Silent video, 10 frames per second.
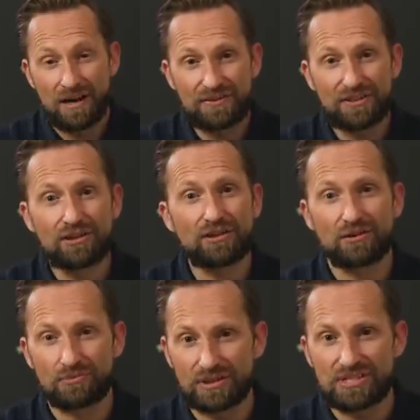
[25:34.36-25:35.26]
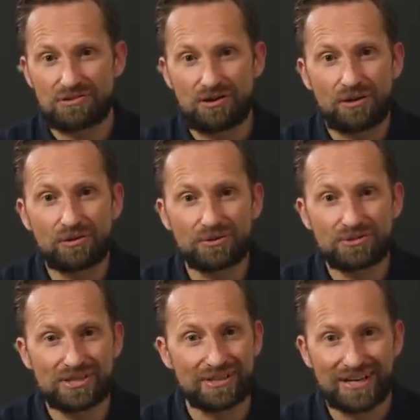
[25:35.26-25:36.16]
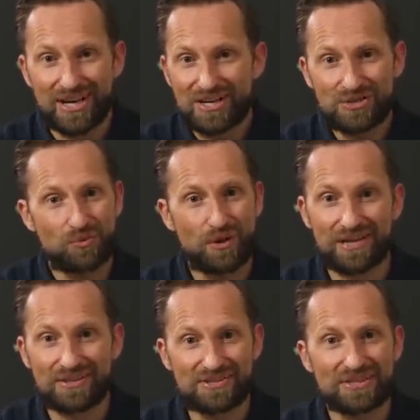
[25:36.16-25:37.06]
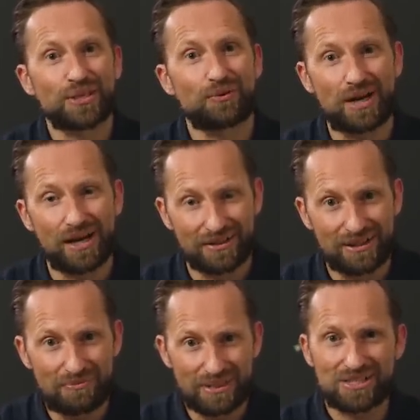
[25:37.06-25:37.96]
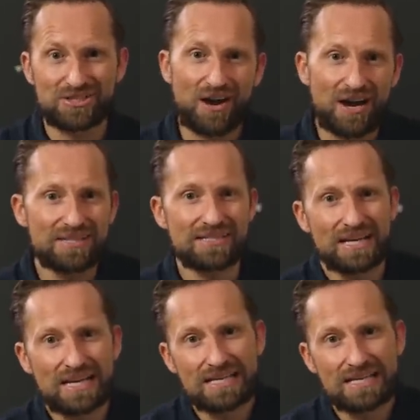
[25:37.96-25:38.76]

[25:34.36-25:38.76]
I think you're gonna really struggle to, to wear this thing around at a bigger size.